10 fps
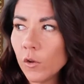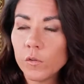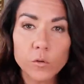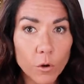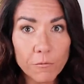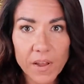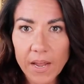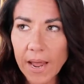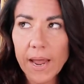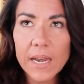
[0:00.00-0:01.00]

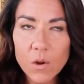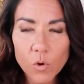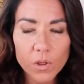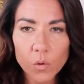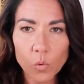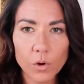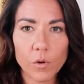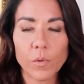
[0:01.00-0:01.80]
surfing anywhere in the world,